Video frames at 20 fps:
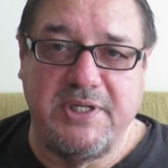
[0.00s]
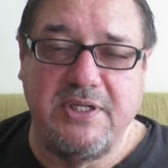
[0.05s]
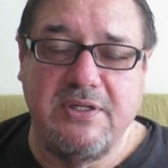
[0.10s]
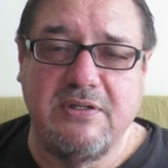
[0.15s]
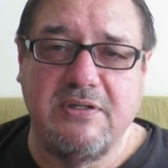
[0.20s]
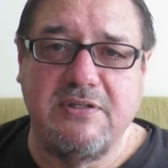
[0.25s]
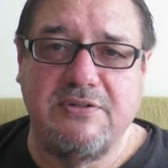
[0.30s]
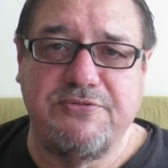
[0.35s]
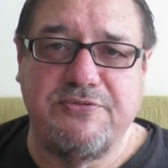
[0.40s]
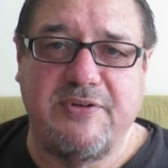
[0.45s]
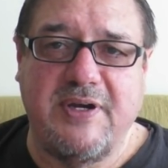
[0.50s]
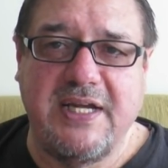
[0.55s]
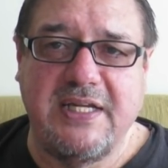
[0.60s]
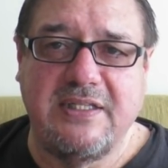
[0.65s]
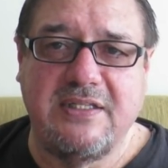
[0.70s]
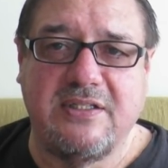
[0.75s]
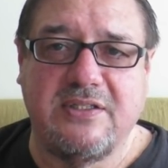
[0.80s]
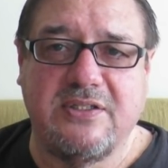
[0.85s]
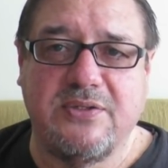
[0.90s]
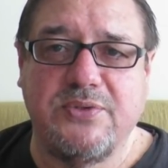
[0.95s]
But you're going to
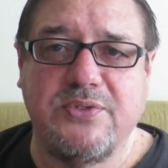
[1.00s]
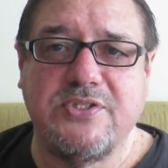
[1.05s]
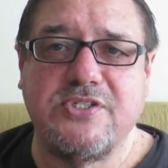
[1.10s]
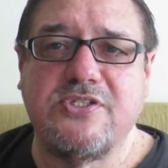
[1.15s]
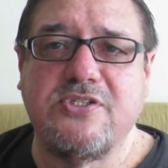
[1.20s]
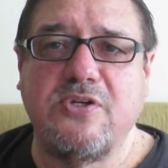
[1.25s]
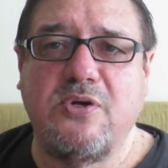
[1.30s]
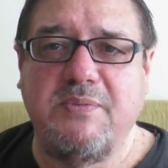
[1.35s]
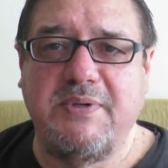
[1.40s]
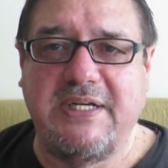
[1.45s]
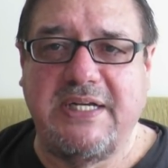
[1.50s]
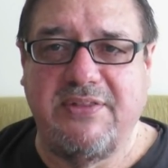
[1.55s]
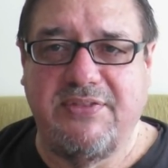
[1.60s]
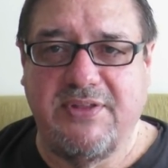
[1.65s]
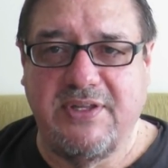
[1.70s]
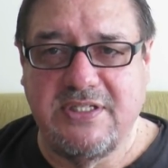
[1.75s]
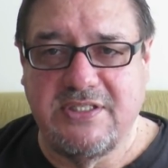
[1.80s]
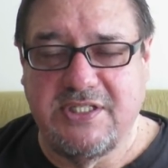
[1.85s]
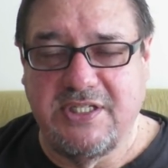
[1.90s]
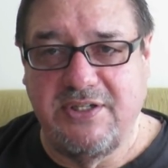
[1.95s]
find that there were so many
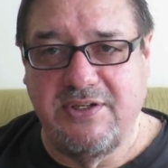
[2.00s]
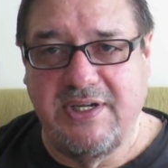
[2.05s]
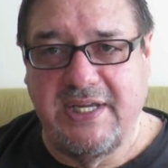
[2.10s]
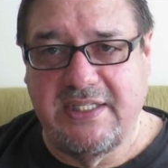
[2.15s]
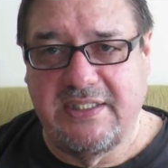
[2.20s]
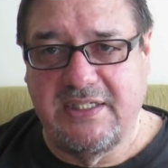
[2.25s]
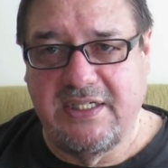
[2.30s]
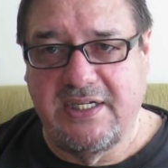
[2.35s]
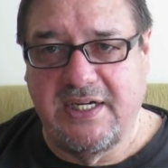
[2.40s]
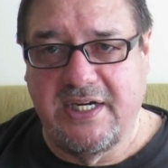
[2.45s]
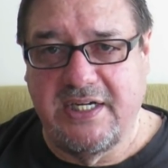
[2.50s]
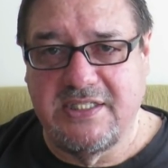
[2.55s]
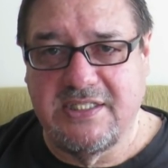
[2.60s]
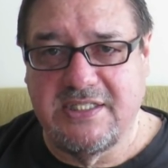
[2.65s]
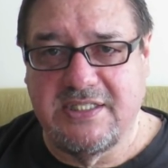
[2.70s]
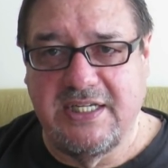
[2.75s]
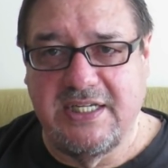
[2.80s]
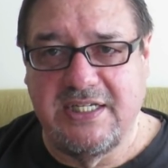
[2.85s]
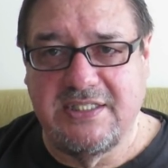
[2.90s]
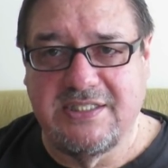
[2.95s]
things that you had in the United
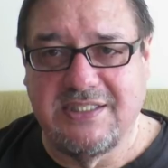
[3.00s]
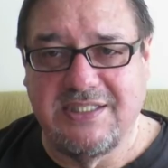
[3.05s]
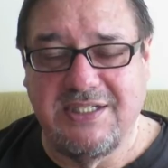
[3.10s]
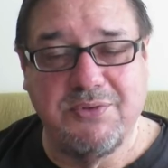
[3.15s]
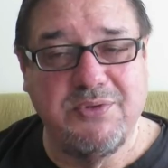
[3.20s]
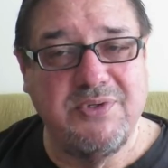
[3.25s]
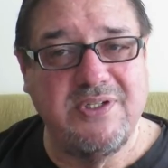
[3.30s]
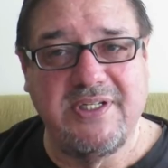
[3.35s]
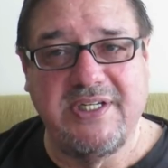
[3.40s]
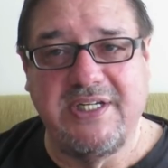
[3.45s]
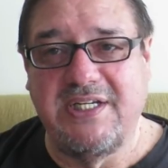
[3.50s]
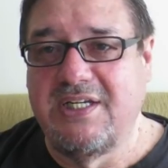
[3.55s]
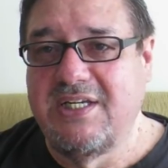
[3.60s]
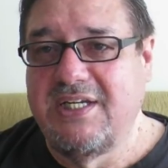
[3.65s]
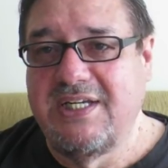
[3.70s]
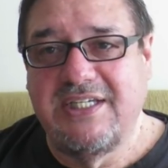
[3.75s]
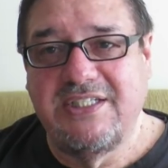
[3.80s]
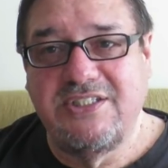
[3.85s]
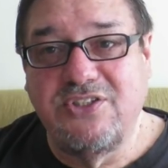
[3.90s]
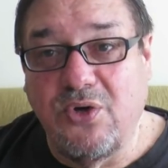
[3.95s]
States that you really
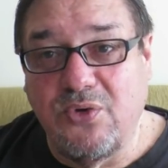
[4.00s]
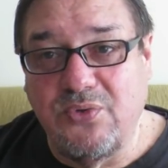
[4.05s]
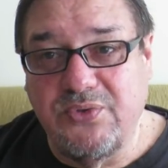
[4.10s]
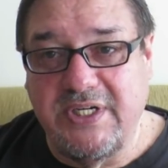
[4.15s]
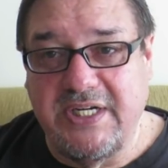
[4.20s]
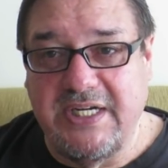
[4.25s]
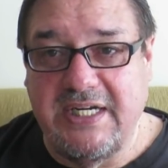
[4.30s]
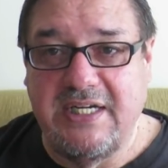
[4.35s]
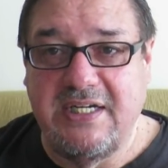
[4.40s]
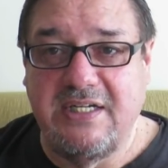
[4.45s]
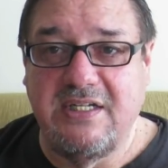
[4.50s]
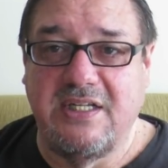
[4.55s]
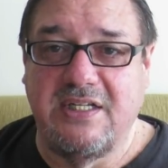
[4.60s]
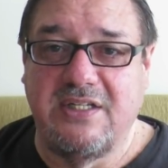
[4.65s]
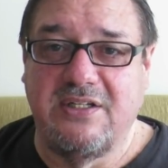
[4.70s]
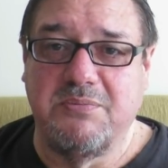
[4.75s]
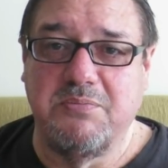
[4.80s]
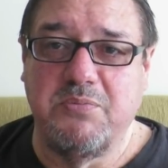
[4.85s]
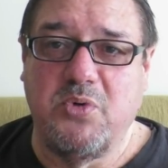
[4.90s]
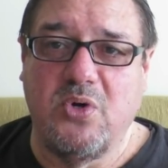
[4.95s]
don't need,
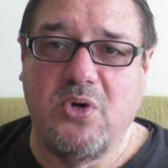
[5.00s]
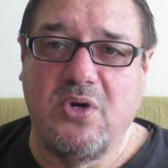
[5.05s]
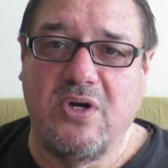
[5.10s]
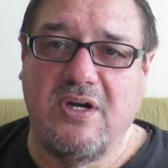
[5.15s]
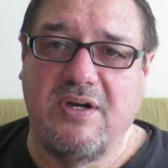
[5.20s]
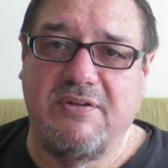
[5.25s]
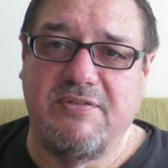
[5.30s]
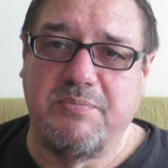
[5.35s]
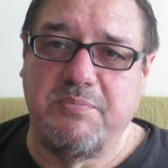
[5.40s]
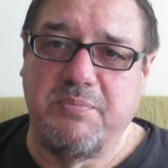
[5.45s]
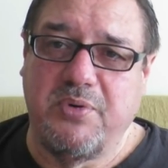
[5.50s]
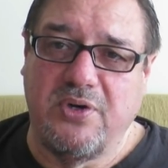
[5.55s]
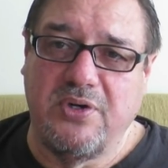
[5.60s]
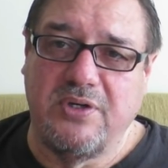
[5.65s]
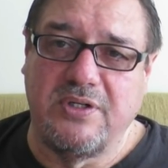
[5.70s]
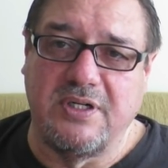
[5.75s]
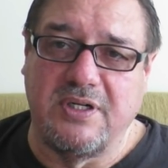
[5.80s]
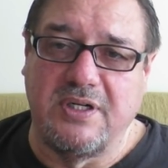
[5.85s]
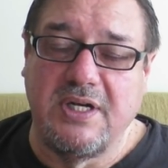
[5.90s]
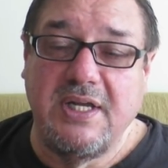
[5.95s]
and they're more of a
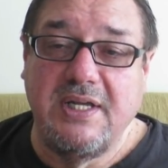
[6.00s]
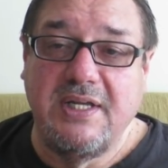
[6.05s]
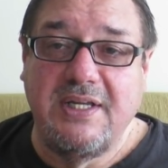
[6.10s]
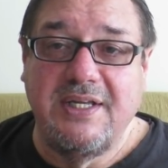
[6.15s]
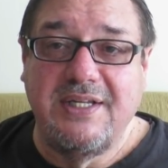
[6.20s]
burden.